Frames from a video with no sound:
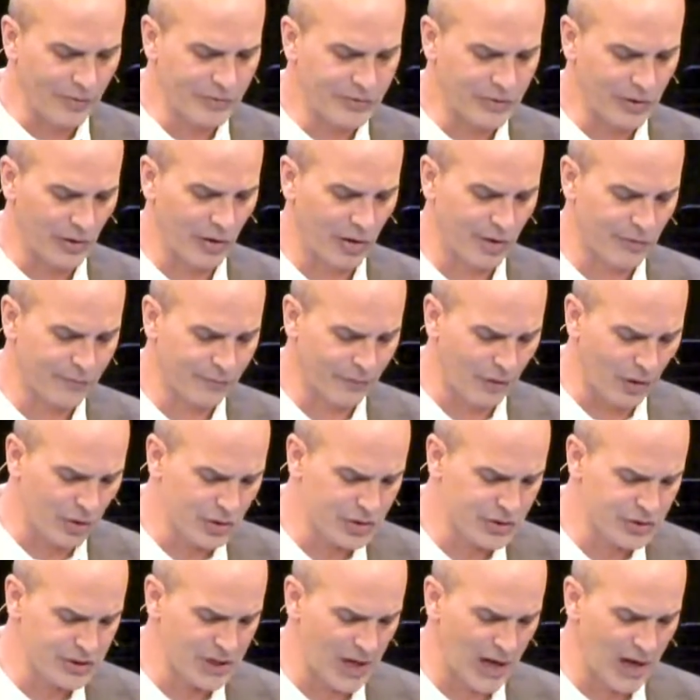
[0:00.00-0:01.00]
to her
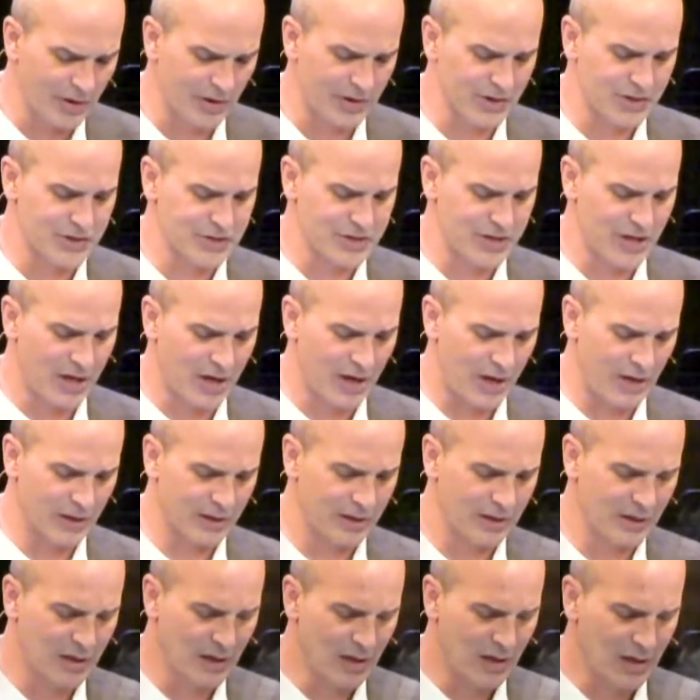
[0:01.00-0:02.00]
first child, a
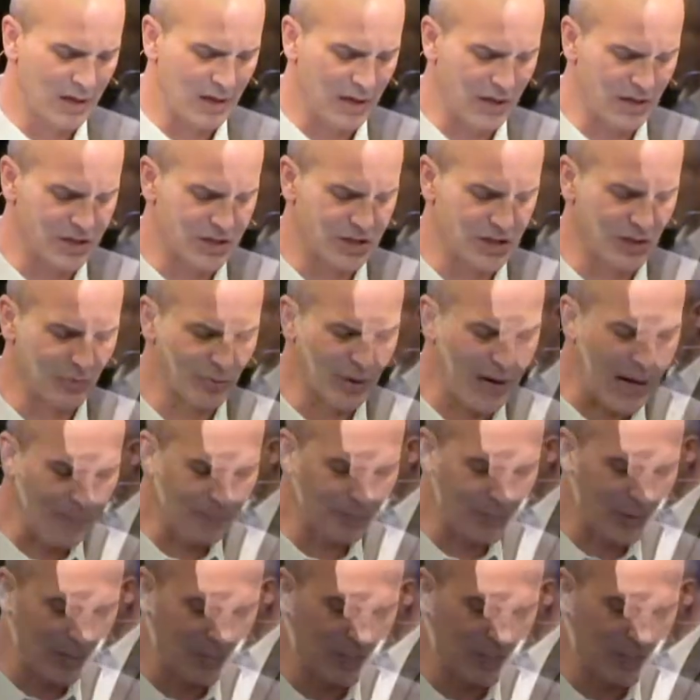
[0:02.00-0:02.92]
son, and she wrapped him